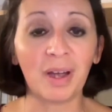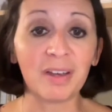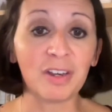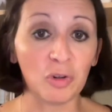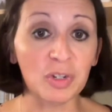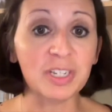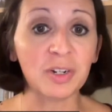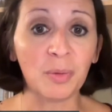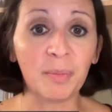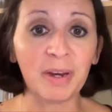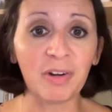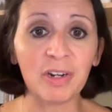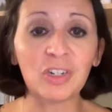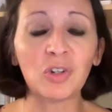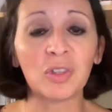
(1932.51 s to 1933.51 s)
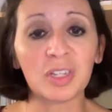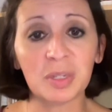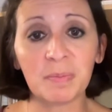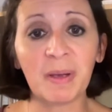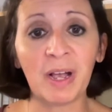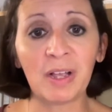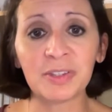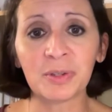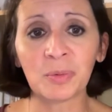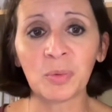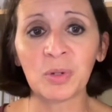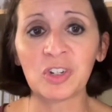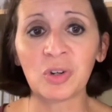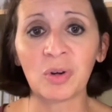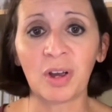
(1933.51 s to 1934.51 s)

you're still married to the spouse through which you